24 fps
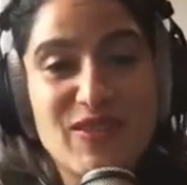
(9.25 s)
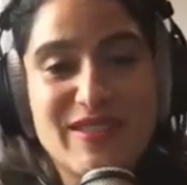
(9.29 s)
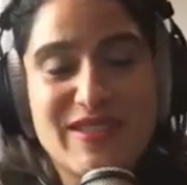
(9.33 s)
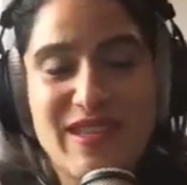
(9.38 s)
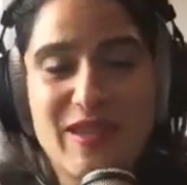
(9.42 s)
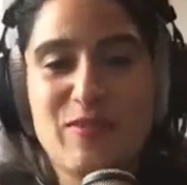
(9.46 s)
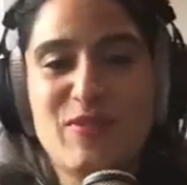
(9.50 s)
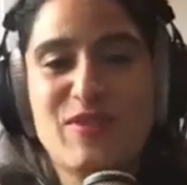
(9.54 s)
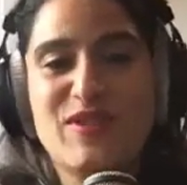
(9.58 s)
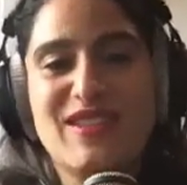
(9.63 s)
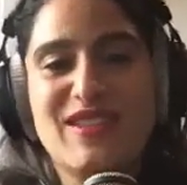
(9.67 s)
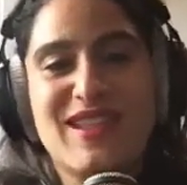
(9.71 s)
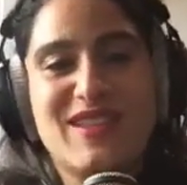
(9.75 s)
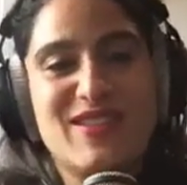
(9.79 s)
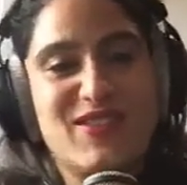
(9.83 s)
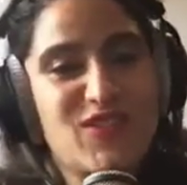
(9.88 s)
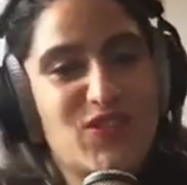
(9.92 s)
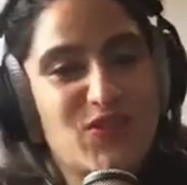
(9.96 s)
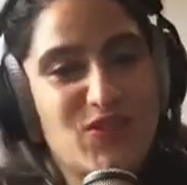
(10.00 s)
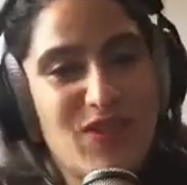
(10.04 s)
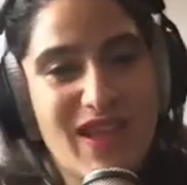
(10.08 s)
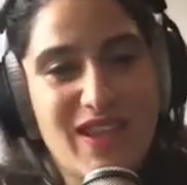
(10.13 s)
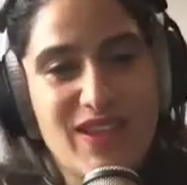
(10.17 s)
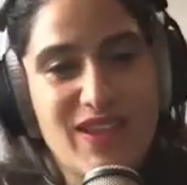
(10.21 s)
tips and
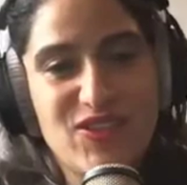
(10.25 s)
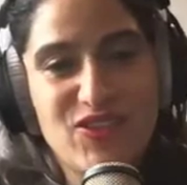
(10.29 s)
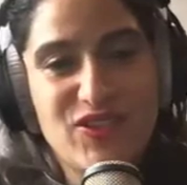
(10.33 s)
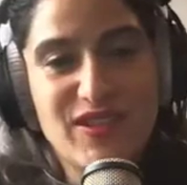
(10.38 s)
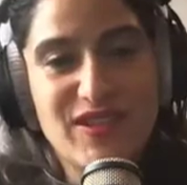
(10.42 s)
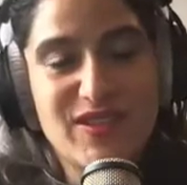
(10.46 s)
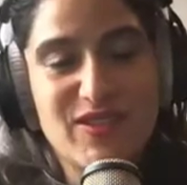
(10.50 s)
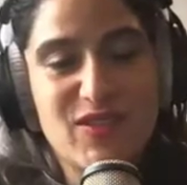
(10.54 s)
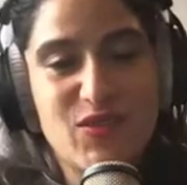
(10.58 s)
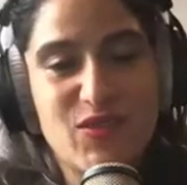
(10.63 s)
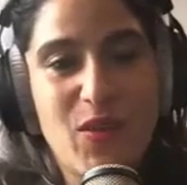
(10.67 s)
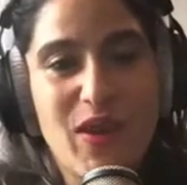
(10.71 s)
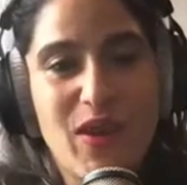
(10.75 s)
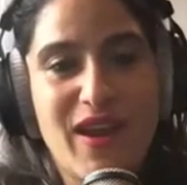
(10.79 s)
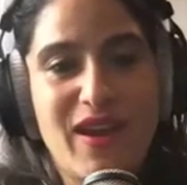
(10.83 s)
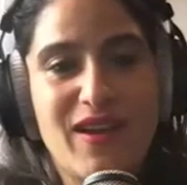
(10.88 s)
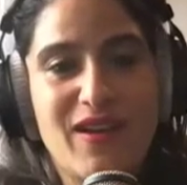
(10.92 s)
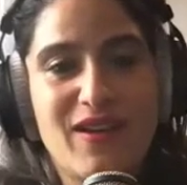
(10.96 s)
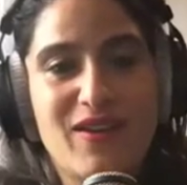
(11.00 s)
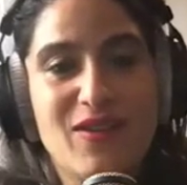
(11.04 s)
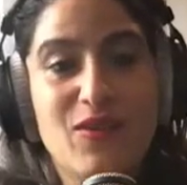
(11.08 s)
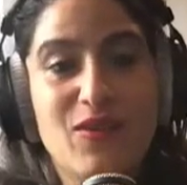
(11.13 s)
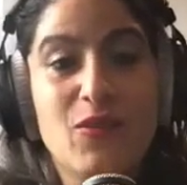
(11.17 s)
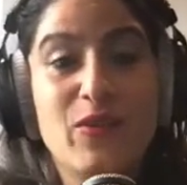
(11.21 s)
strategies, where